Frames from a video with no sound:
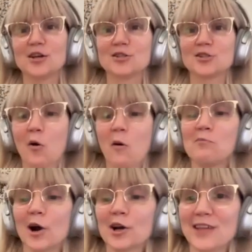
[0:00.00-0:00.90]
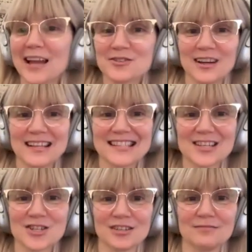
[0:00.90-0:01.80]
So mark that
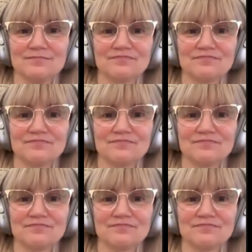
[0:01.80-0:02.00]
transition.